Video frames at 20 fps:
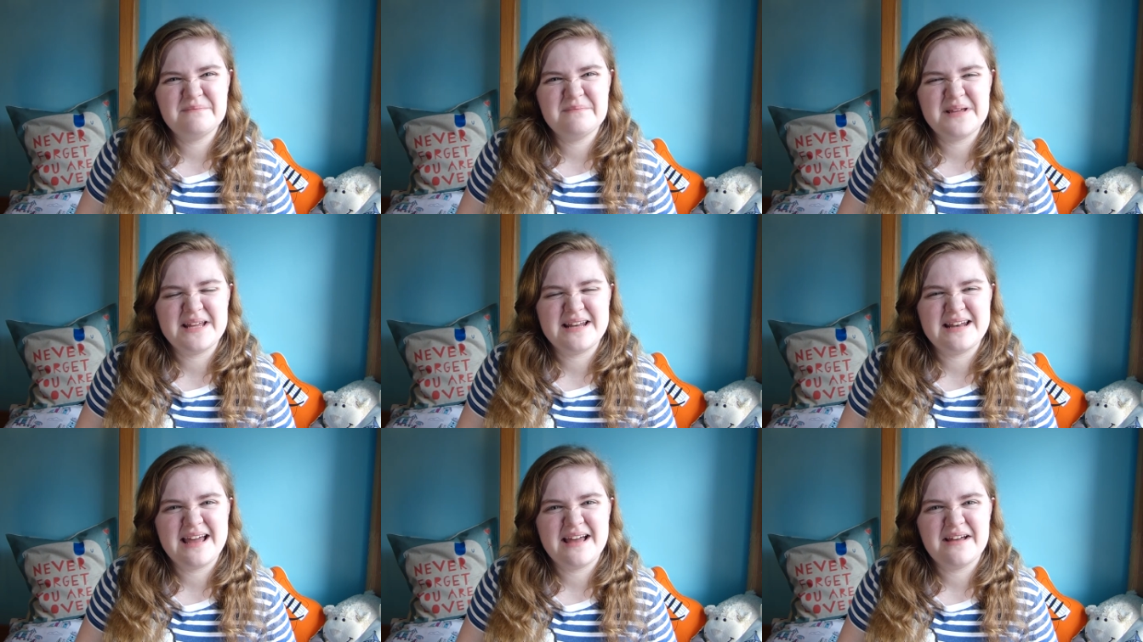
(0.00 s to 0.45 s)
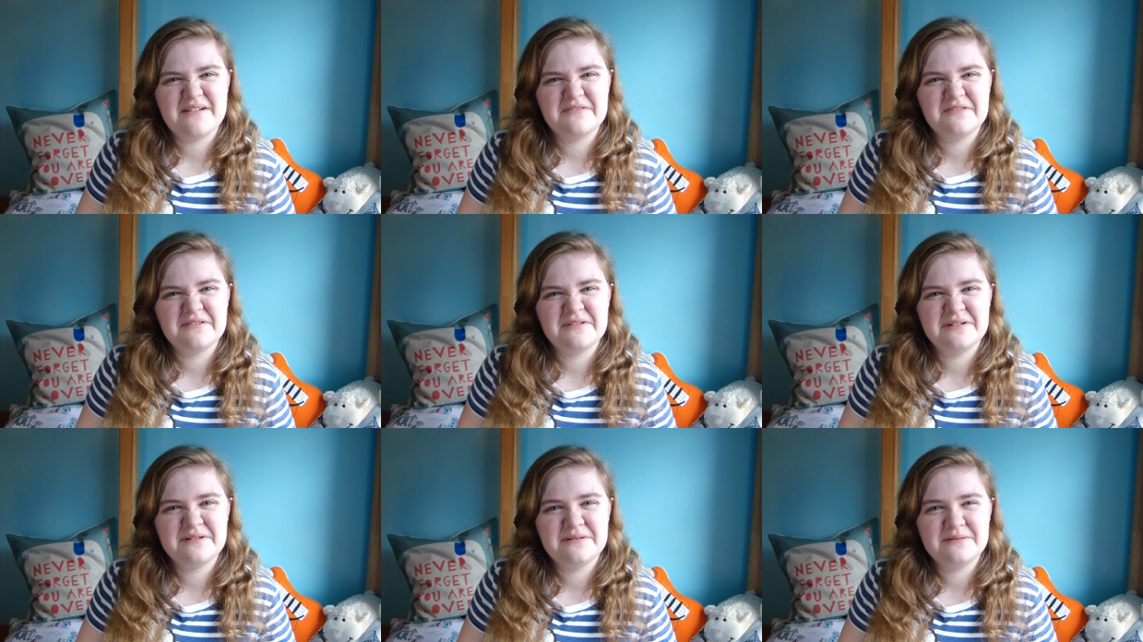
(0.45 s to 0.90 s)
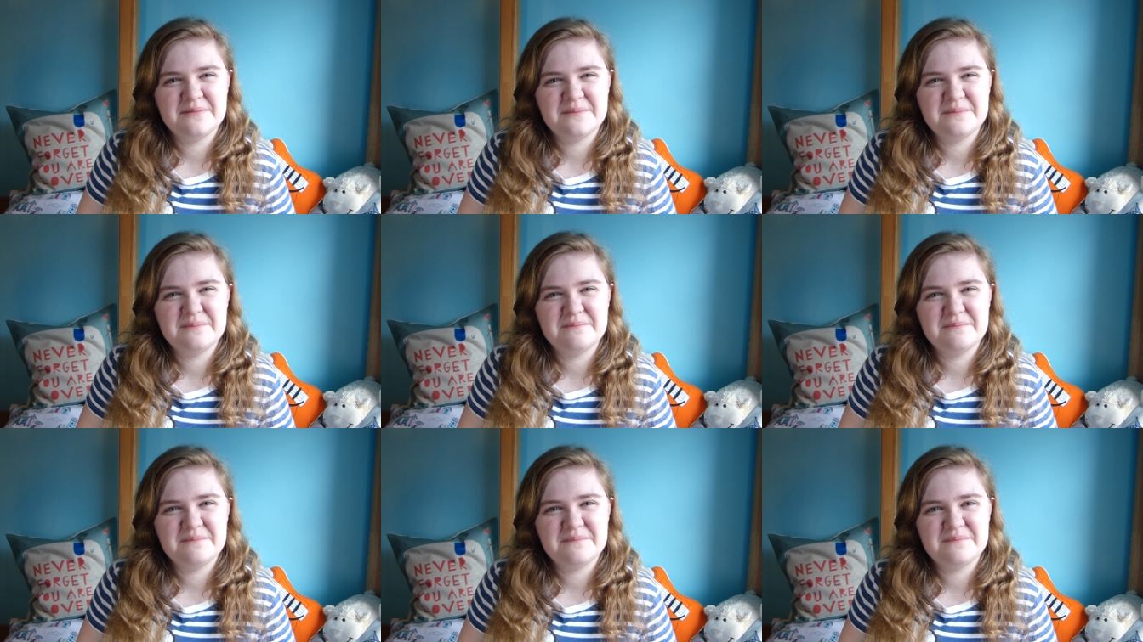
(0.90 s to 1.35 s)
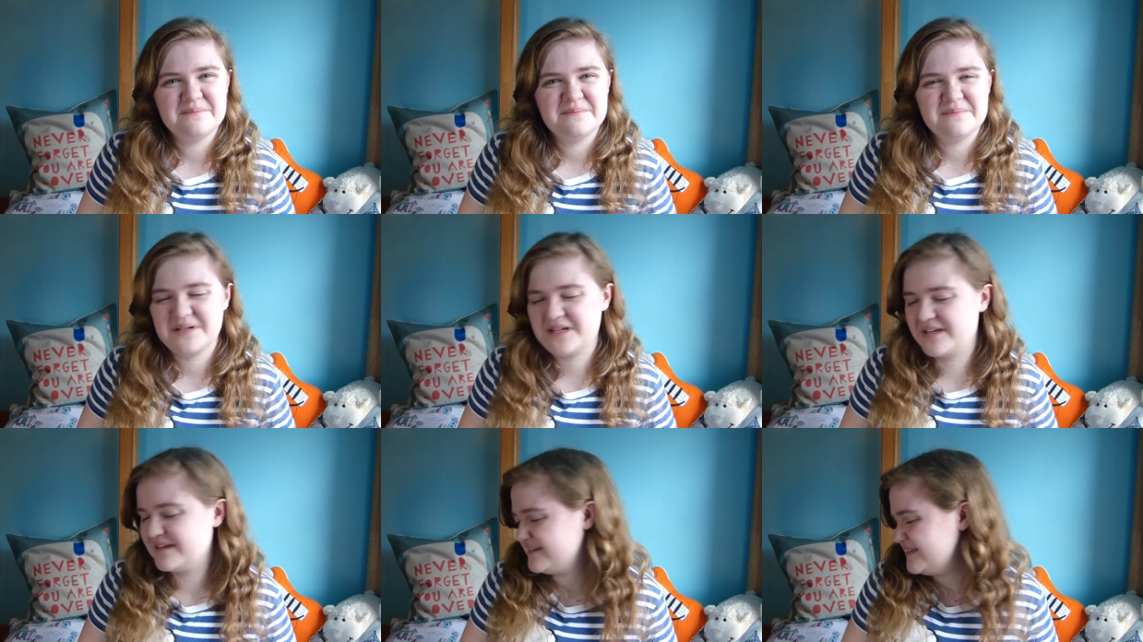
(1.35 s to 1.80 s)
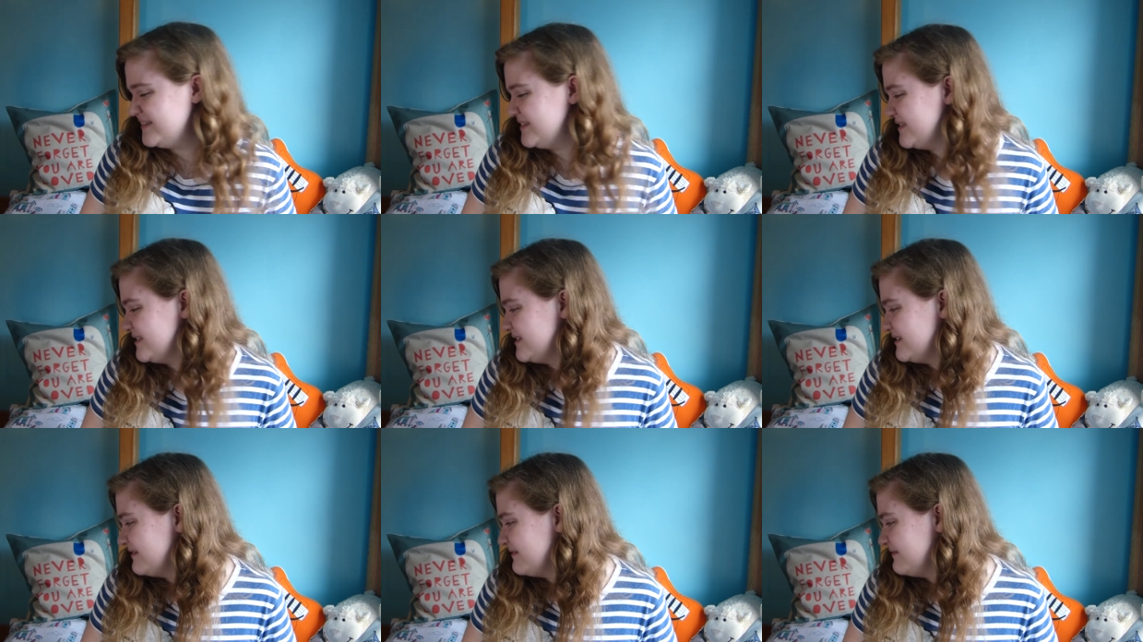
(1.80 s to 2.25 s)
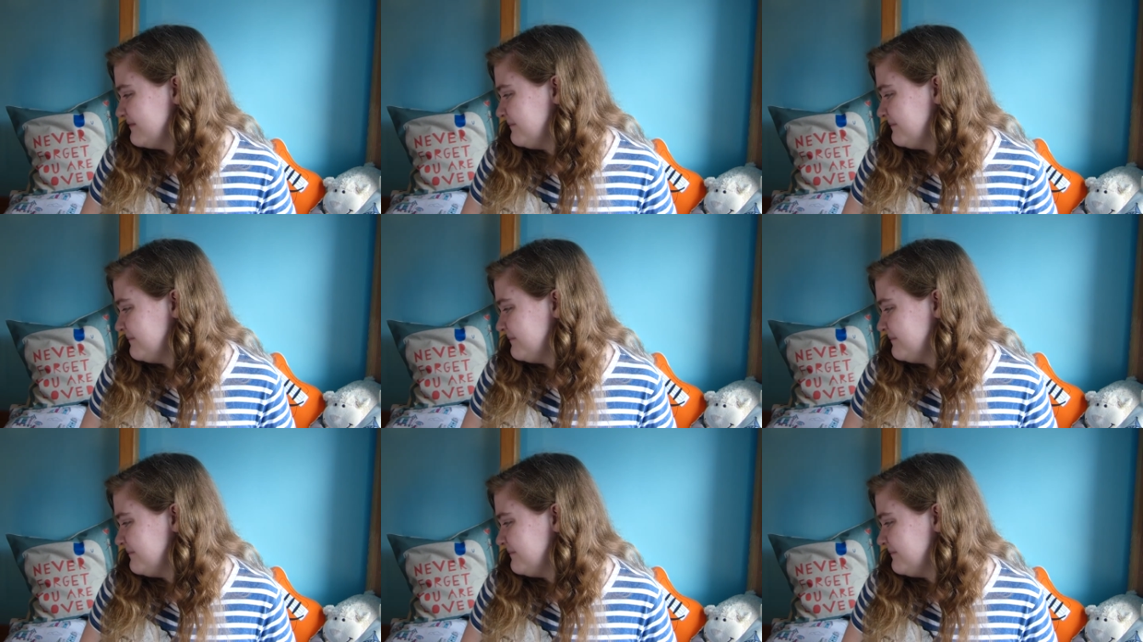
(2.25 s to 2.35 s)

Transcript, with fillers: bit naff because